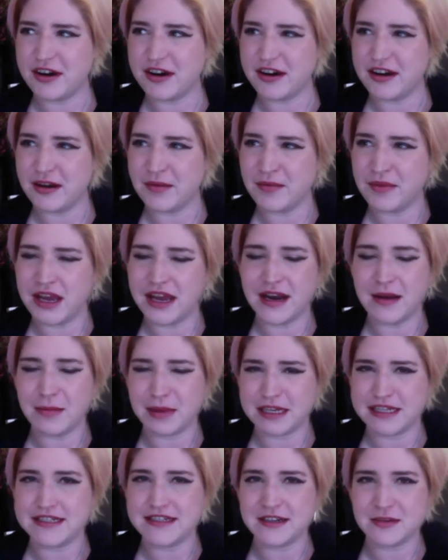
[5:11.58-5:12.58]
I'm going to
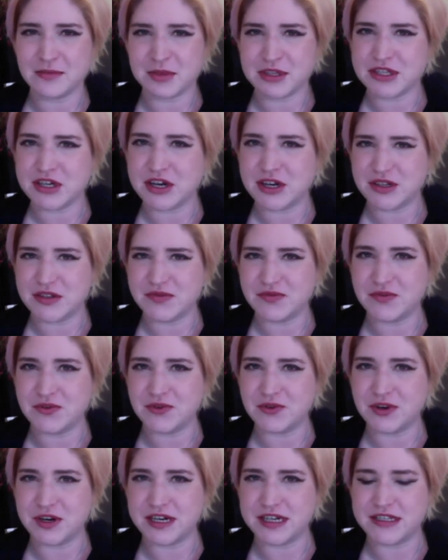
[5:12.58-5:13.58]
be stigmatized
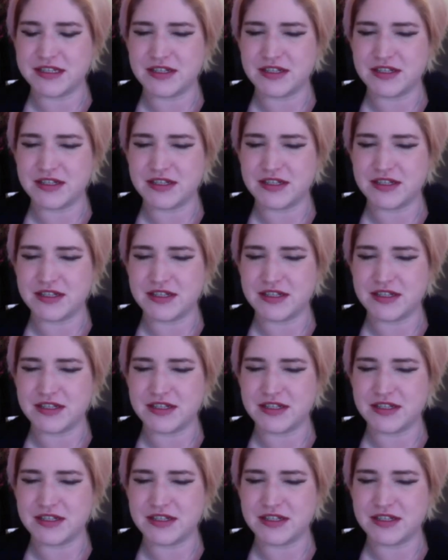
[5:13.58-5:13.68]
for it.